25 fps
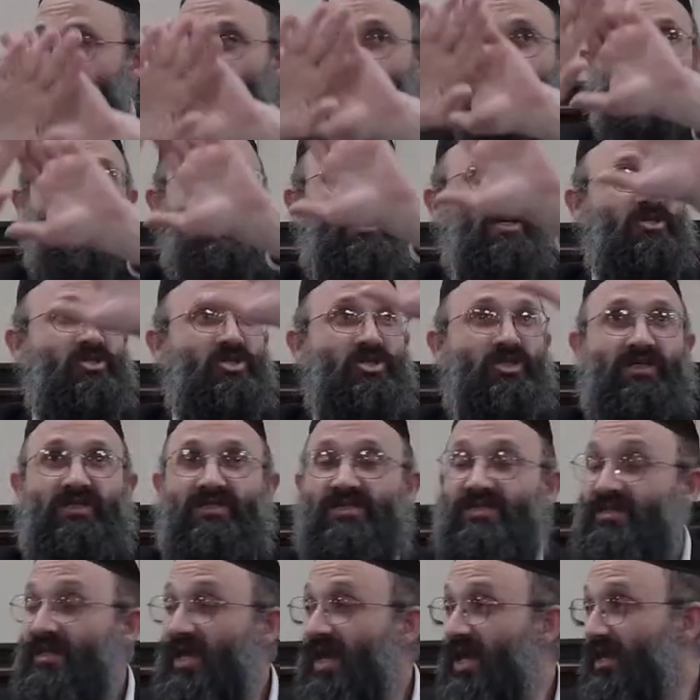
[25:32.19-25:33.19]
is because
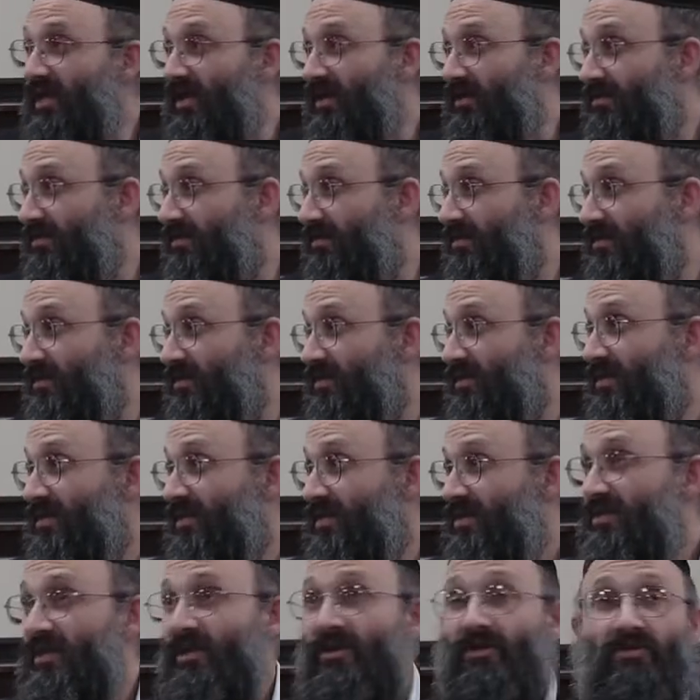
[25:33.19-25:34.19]
she's saying
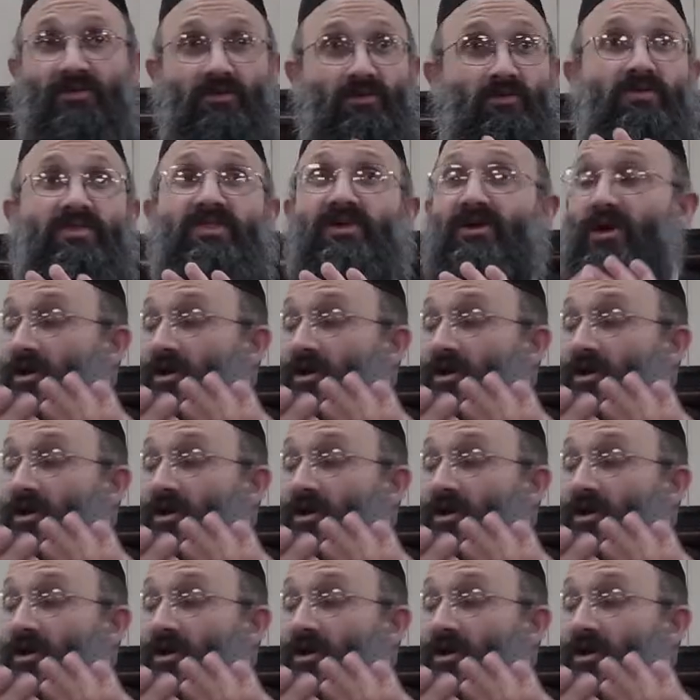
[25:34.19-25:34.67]
that although there